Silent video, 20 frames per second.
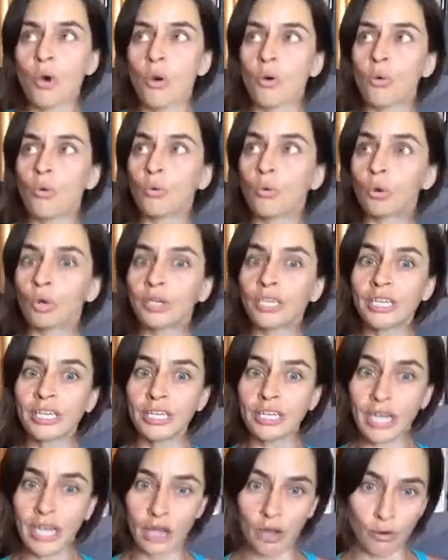
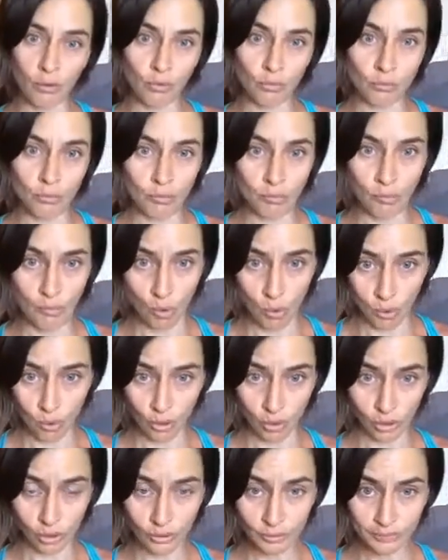Working out
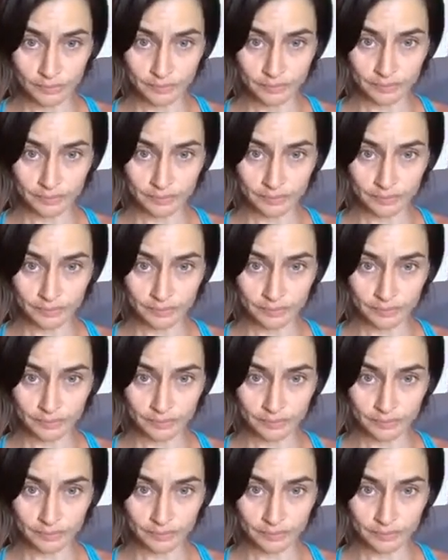more